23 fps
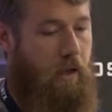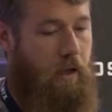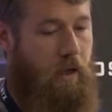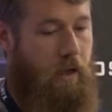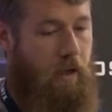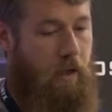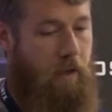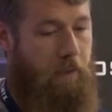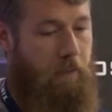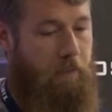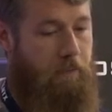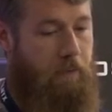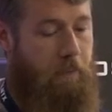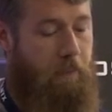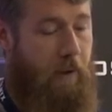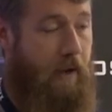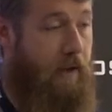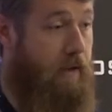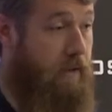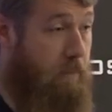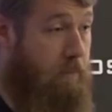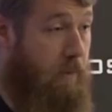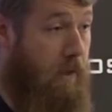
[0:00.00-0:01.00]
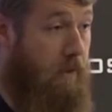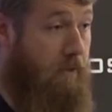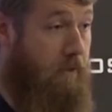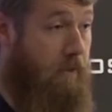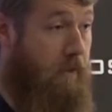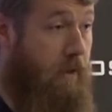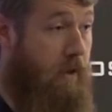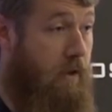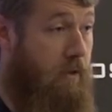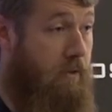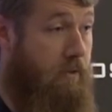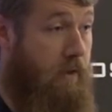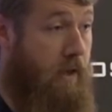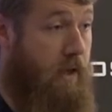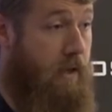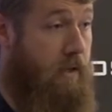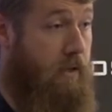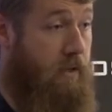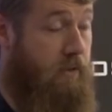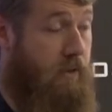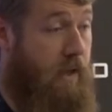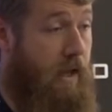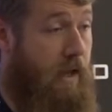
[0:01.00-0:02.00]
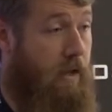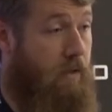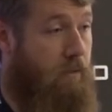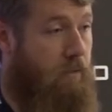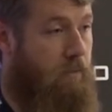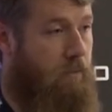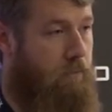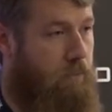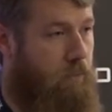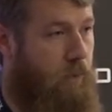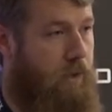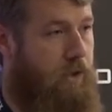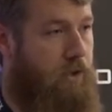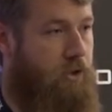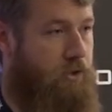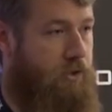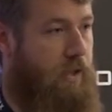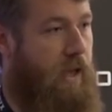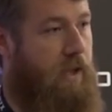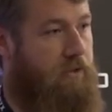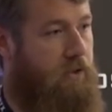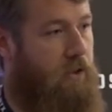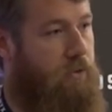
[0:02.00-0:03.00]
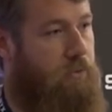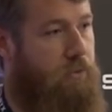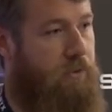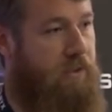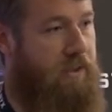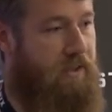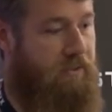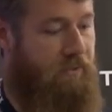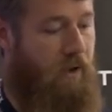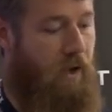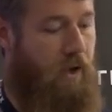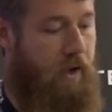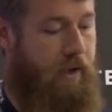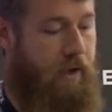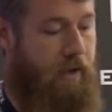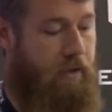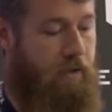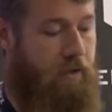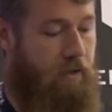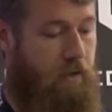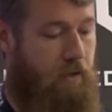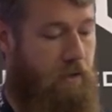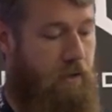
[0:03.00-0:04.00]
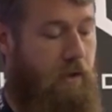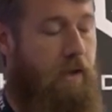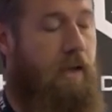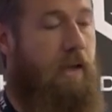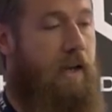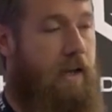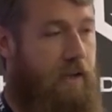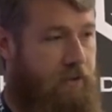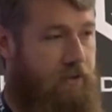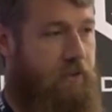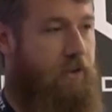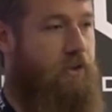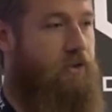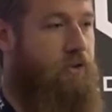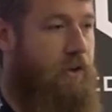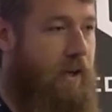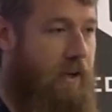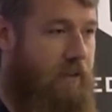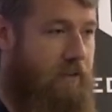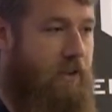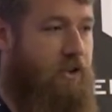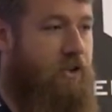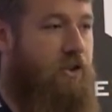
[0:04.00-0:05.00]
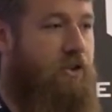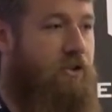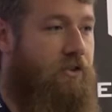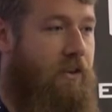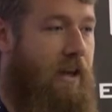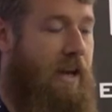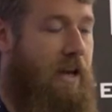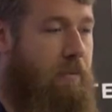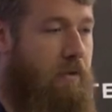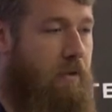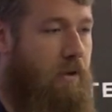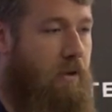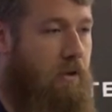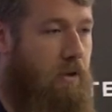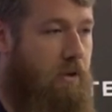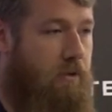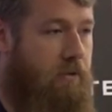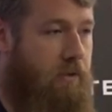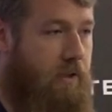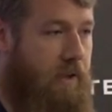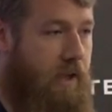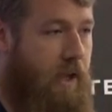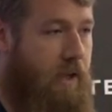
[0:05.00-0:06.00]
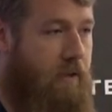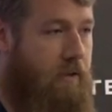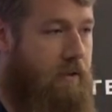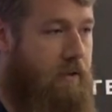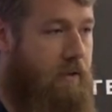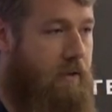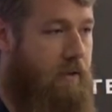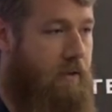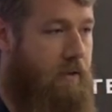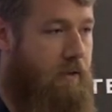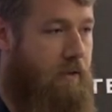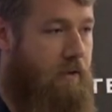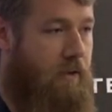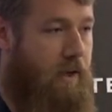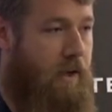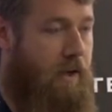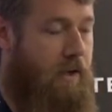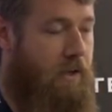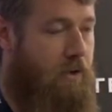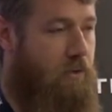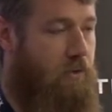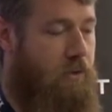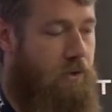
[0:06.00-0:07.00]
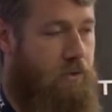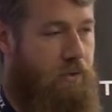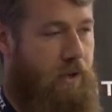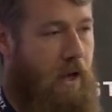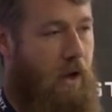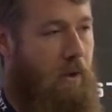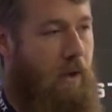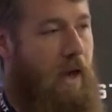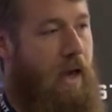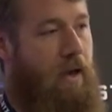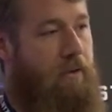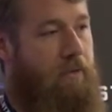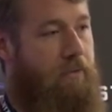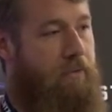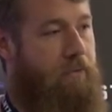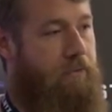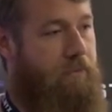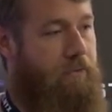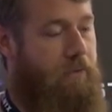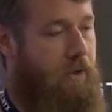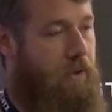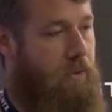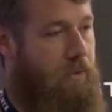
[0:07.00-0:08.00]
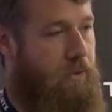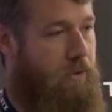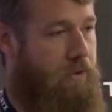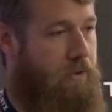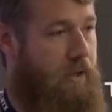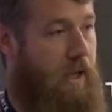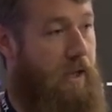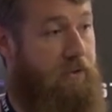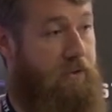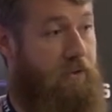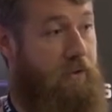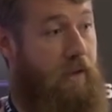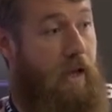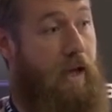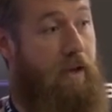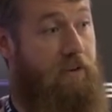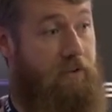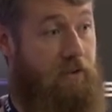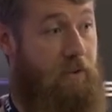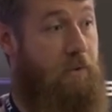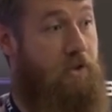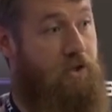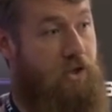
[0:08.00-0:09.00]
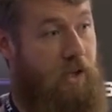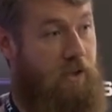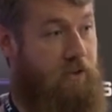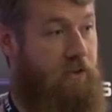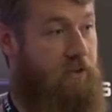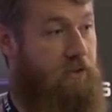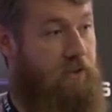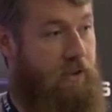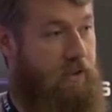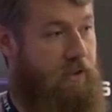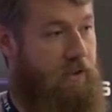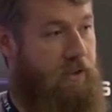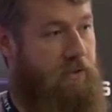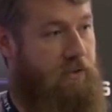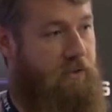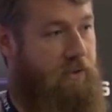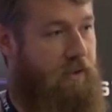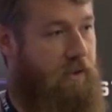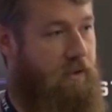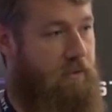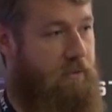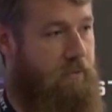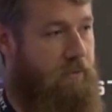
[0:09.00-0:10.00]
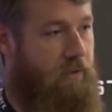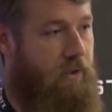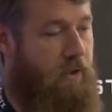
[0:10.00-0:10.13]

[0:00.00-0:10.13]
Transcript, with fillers: Uh, the pain in the butt there then is that what your test is really defined is the transitions table all over again, right? You, you now have, you know, your test has some adjacency list of